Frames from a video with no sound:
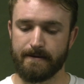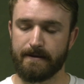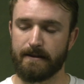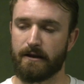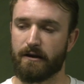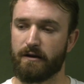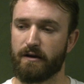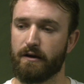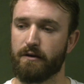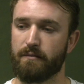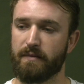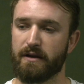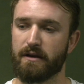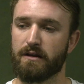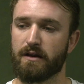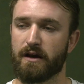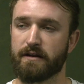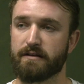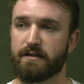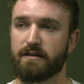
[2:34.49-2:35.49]
you know, it would mean a
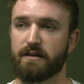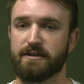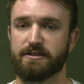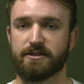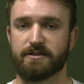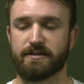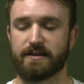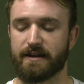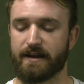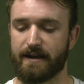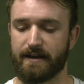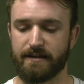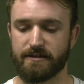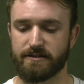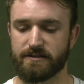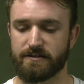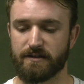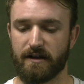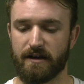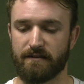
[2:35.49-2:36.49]
lot to clinch it tonight and
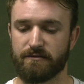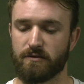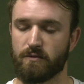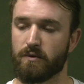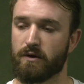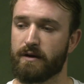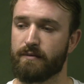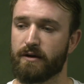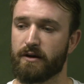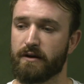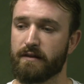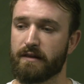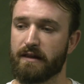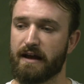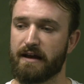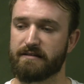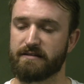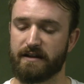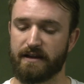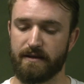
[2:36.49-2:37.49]
just not have to worry about it in the
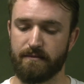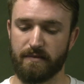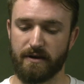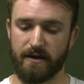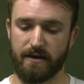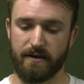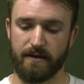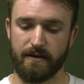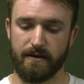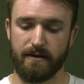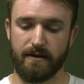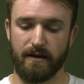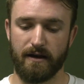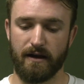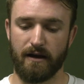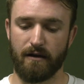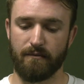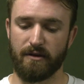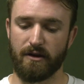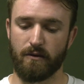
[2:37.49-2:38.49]
last game, but...
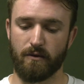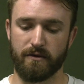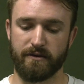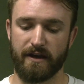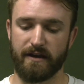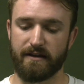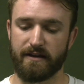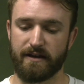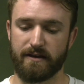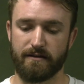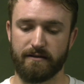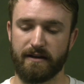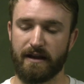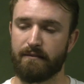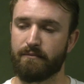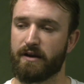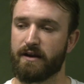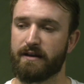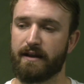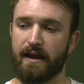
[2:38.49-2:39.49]
you know, we're taking it
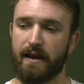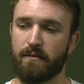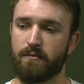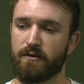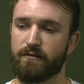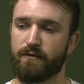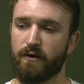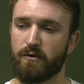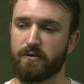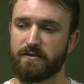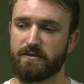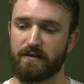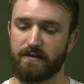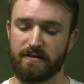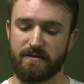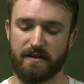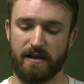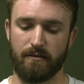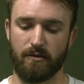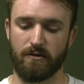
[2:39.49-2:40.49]
game by game. We're focusing
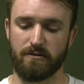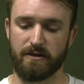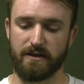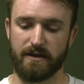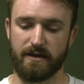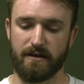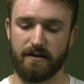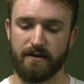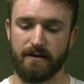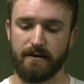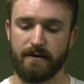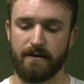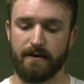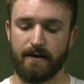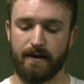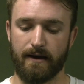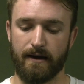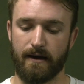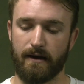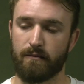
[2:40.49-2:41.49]
this game only, and
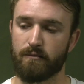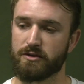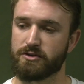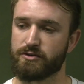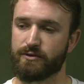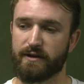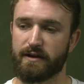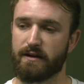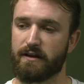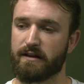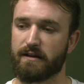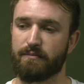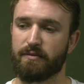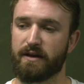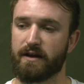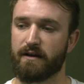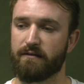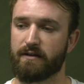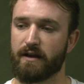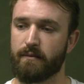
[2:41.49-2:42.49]
we're treating it like a
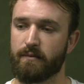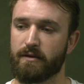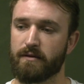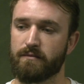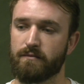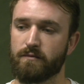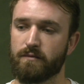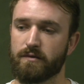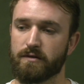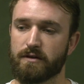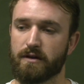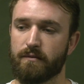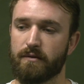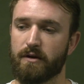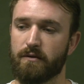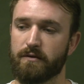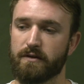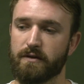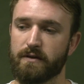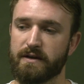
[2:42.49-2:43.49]
playoff game, and we're coming
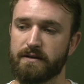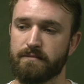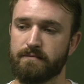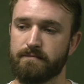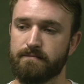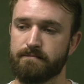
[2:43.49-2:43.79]
out with a win.